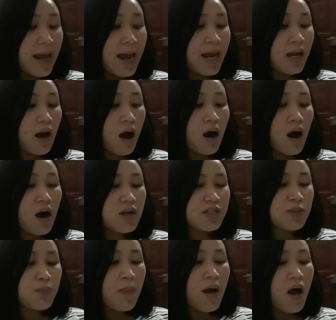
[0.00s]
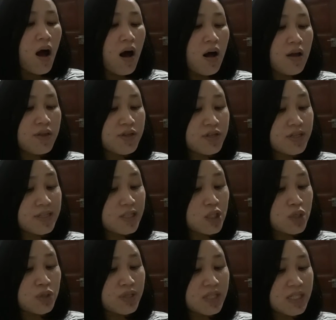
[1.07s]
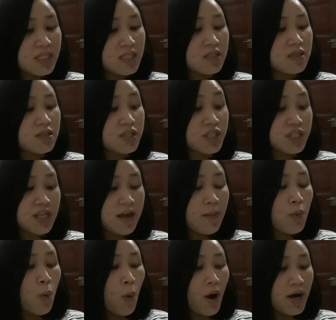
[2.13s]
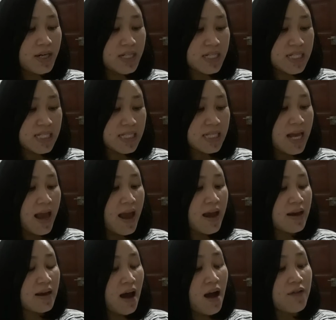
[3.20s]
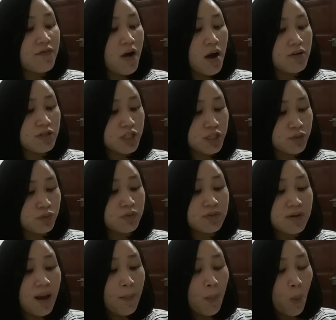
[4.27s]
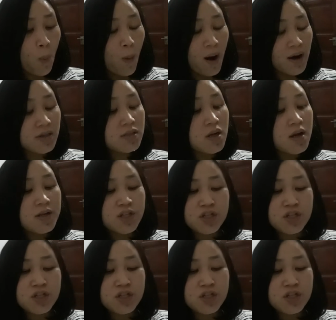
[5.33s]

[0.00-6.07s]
And I asked my other students the same questions, and I found out number one,